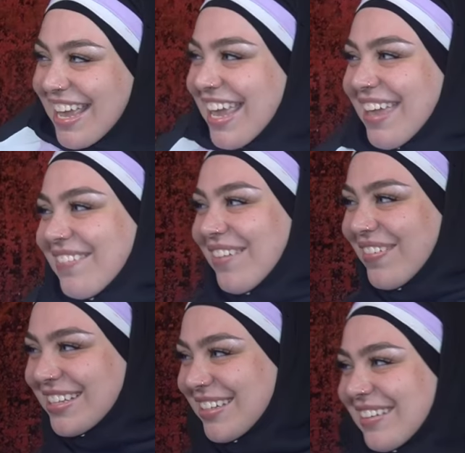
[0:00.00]
then even
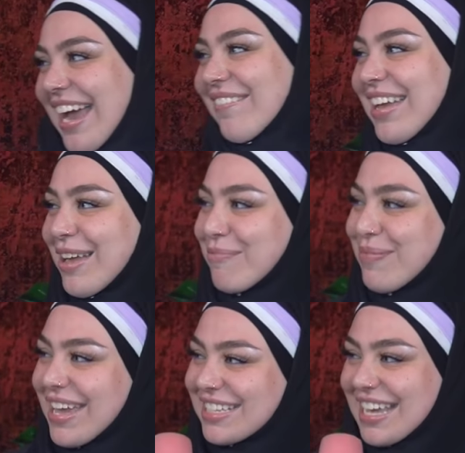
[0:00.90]
if you don't have a
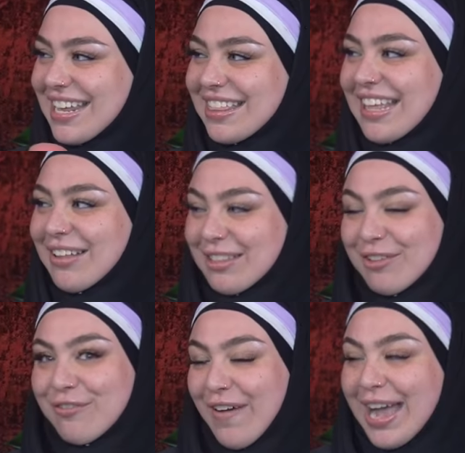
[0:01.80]
big titty,
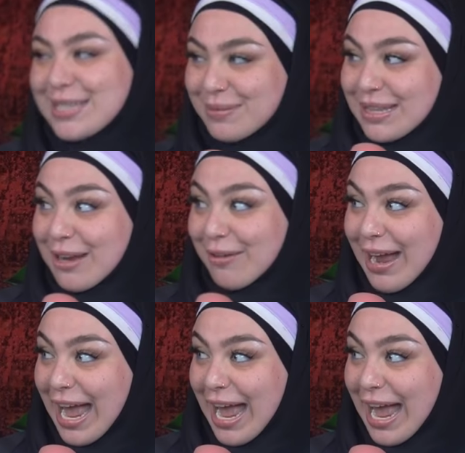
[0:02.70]
they'll find something to